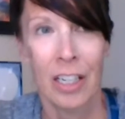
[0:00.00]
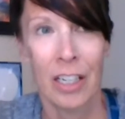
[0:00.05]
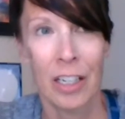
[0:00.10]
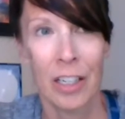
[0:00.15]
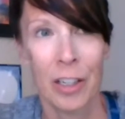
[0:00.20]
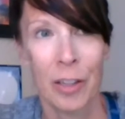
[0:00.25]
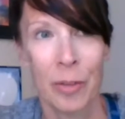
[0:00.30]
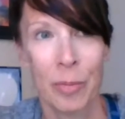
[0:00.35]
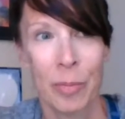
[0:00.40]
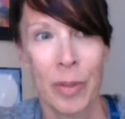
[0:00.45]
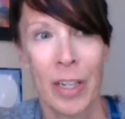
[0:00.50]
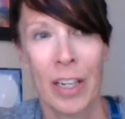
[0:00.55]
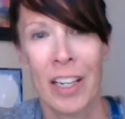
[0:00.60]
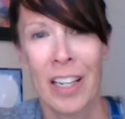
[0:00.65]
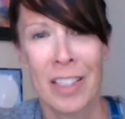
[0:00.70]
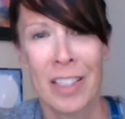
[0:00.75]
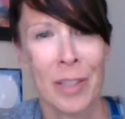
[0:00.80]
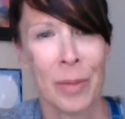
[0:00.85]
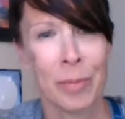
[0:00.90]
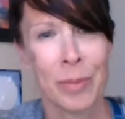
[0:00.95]
And I
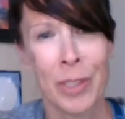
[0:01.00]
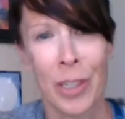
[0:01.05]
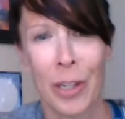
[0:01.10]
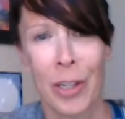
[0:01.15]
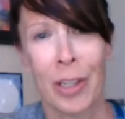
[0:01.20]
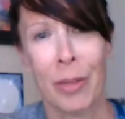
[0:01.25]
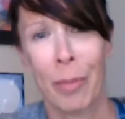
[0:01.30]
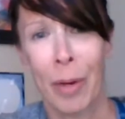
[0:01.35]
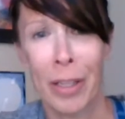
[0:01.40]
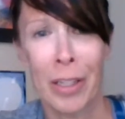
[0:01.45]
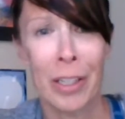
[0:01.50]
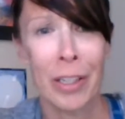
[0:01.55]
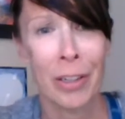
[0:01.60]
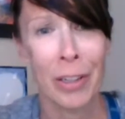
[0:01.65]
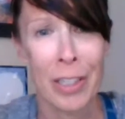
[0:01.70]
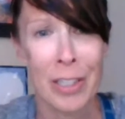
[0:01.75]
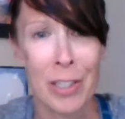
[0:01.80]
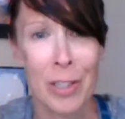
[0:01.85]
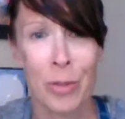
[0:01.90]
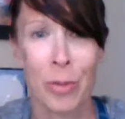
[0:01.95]
guess I'm talking about
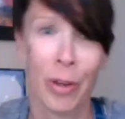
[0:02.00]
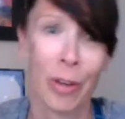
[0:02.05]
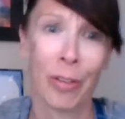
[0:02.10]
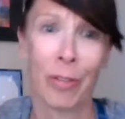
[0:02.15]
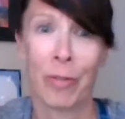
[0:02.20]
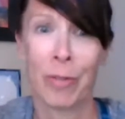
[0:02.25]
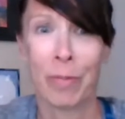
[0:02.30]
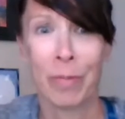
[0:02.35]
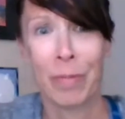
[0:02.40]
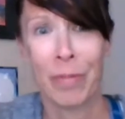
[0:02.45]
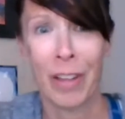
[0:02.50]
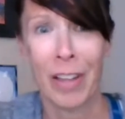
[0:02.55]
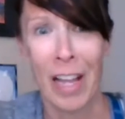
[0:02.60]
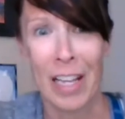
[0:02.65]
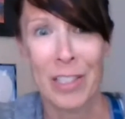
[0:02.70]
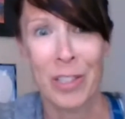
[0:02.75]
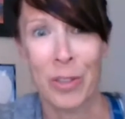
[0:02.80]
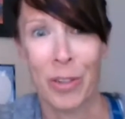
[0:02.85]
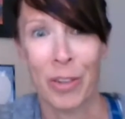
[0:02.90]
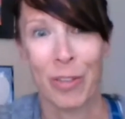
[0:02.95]
year as the
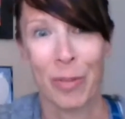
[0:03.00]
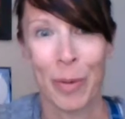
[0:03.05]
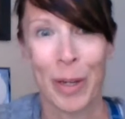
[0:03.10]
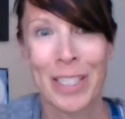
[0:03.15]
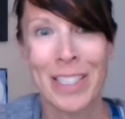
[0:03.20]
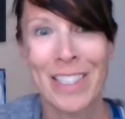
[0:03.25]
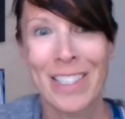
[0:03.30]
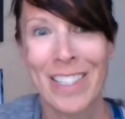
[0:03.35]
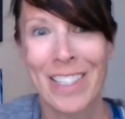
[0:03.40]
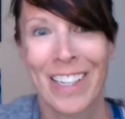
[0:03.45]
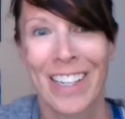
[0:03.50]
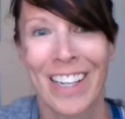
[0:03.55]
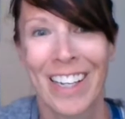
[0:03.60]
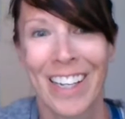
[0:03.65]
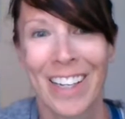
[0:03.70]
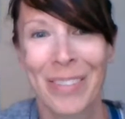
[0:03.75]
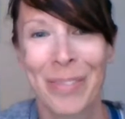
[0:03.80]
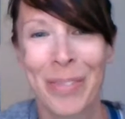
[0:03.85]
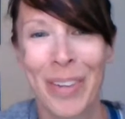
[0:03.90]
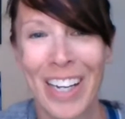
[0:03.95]
last 12 months.
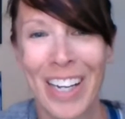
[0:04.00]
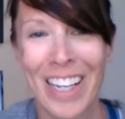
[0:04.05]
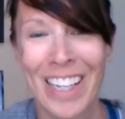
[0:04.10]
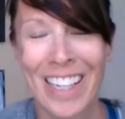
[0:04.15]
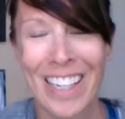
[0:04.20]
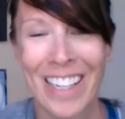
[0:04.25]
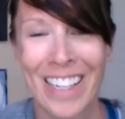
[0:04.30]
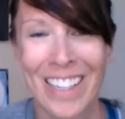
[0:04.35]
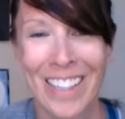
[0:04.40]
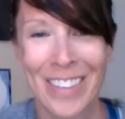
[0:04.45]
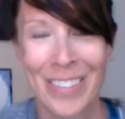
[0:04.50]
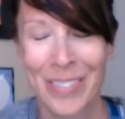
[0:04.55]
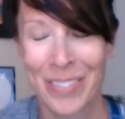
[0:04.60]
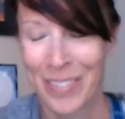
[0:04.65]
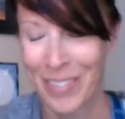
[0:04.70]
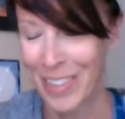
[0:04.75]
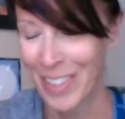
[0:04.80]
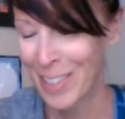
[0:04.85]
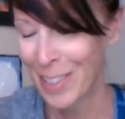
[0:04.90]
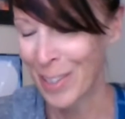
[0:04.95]
But
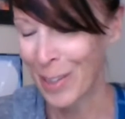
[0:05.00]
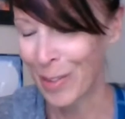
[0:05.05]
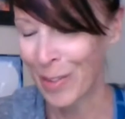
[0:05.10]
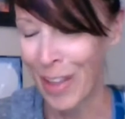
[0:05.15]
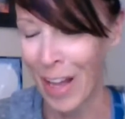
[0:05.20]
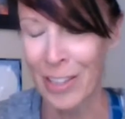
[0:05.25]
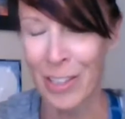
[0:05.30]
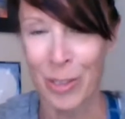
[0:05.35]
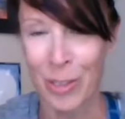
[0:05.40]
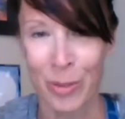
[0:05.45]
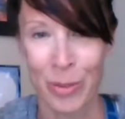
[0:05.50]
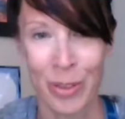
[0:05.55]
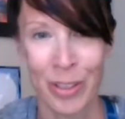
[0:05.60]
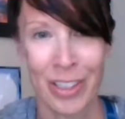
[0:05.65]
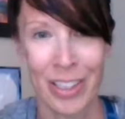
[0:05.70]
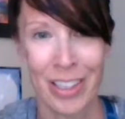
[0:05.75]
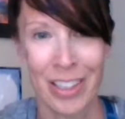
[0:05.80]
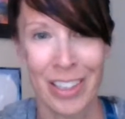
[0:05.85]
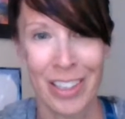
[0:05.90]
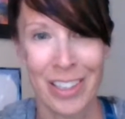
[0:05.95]
so that's a
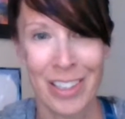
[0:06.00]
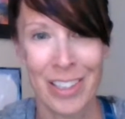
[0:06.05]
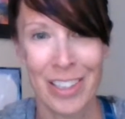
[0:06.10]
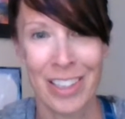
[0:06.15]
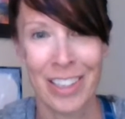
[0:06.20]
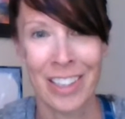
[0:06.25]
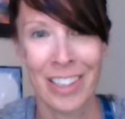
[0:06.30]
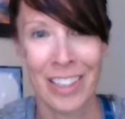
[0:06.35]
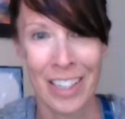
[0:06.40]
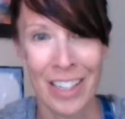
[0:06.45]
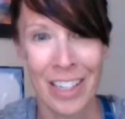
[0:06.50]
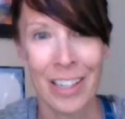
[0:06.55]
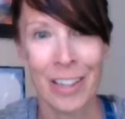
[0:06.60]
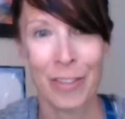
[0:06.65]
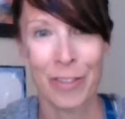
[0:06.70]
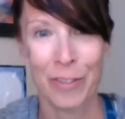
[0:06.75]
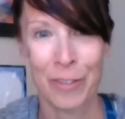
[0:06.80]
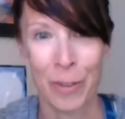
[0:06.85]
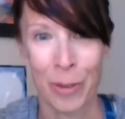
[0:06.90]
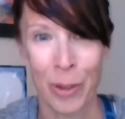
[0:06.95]
really
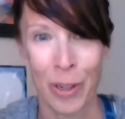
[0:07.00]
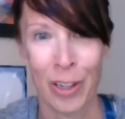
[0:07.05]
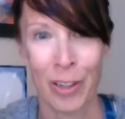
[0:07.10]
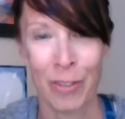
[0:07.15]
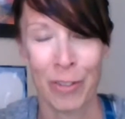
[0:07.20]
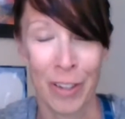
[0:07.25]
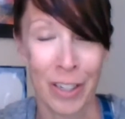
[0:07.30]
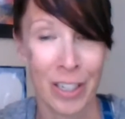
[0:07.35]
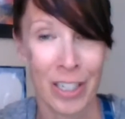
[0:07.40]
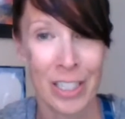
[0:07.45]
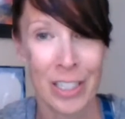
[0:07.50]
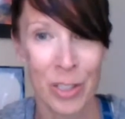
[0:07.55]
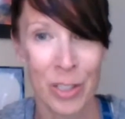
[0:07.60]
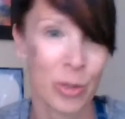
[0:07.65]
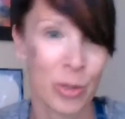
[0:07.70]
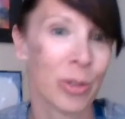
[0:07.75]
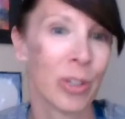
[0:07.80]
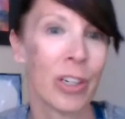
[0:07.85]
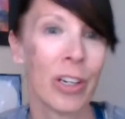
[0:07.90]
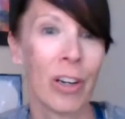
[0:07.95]
neat fairy
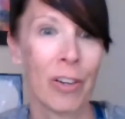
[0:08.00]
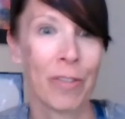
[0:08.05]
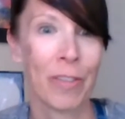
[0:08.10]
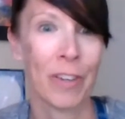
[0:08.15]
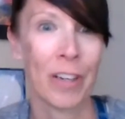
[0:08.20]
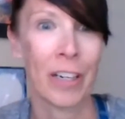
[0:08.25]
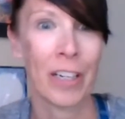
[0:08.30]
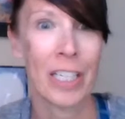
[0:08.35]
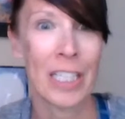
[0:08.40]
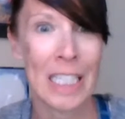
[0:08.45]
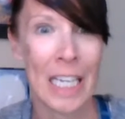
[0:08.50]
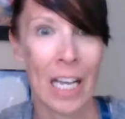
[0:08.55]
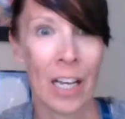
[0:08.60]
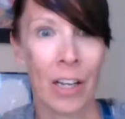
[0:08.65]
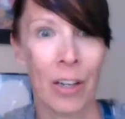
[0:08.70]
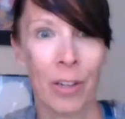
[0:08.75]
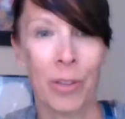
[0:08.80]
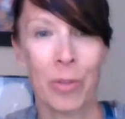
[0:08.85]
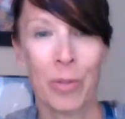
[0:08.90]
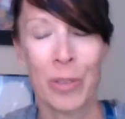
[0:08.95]
story or fairy
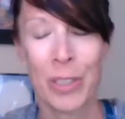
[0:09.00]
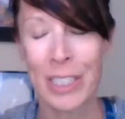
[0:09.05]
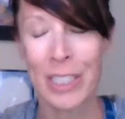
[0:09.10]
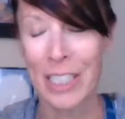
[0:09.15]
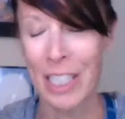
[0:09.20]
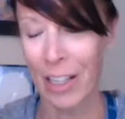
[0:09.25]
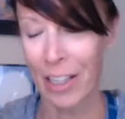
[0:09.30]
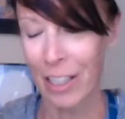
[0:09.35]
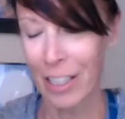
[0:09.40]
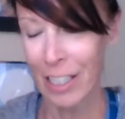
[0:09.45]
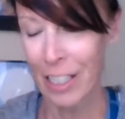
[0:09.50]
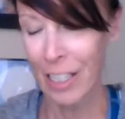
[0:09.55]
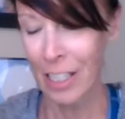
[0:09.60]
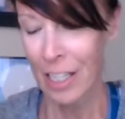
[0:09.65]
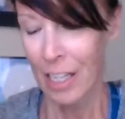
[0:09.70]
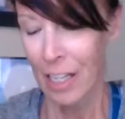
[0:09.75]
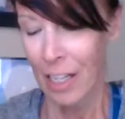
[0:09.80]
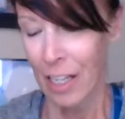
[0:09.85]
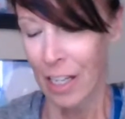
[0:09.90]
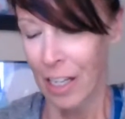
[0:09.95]
tale retelling.